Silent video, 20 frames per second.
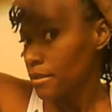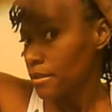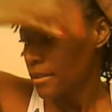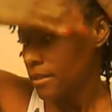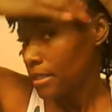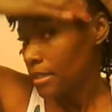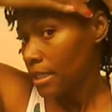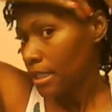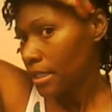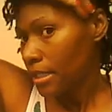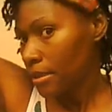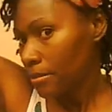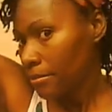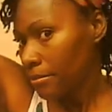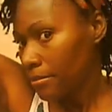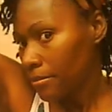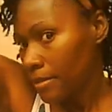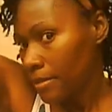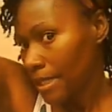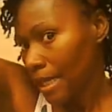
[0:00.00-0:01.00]
did them,
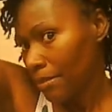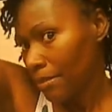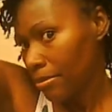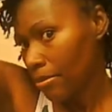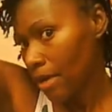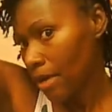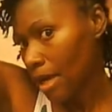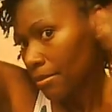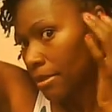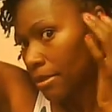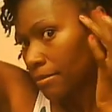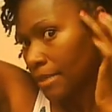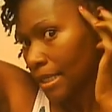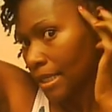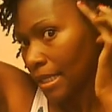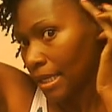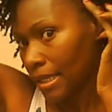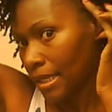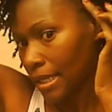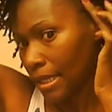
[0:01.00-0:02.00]
that problem that
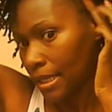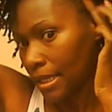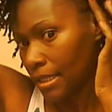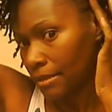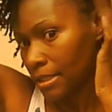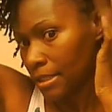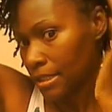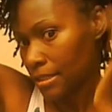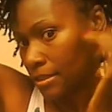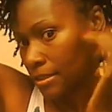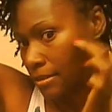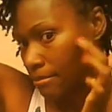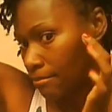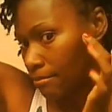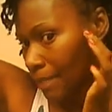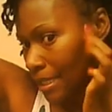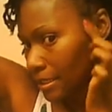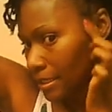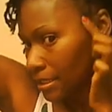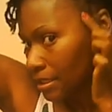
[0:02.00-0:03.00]
I had in this
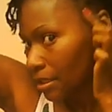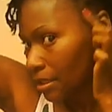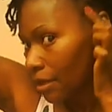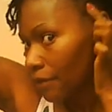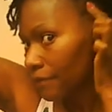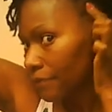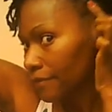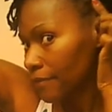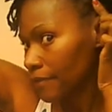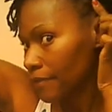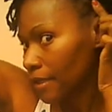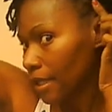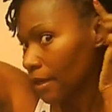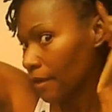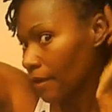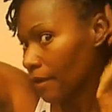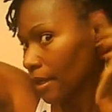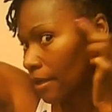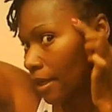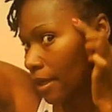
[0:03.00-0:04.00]
my soft
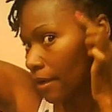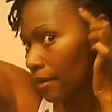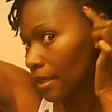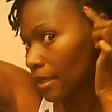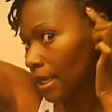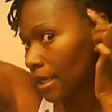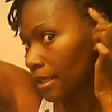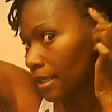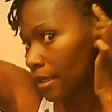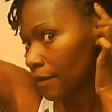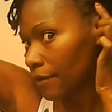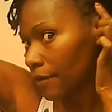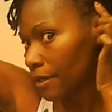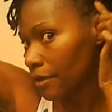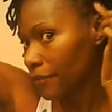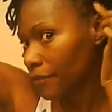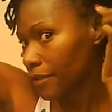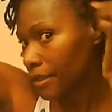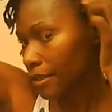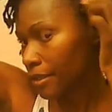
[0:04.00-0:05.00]
hairline area
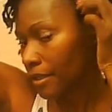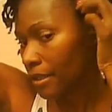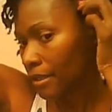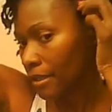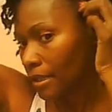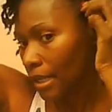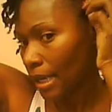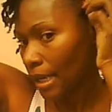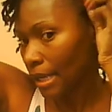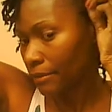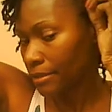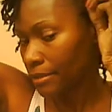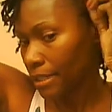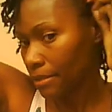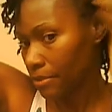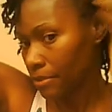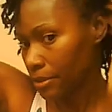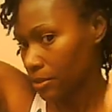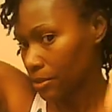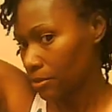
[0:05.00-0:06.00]
over here, I was
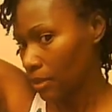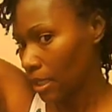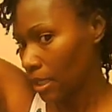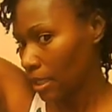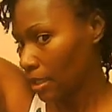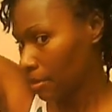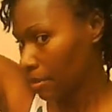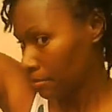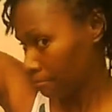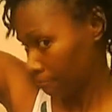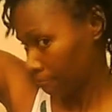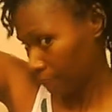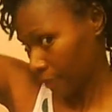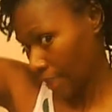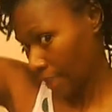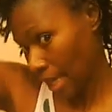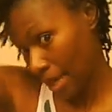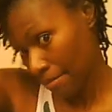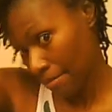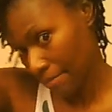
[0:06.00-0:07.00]
able to
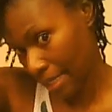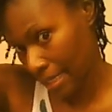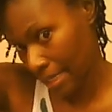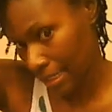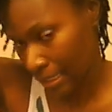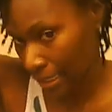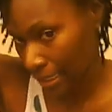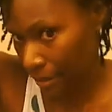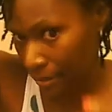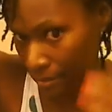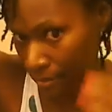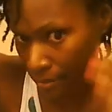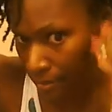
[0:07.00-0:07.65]
combat that.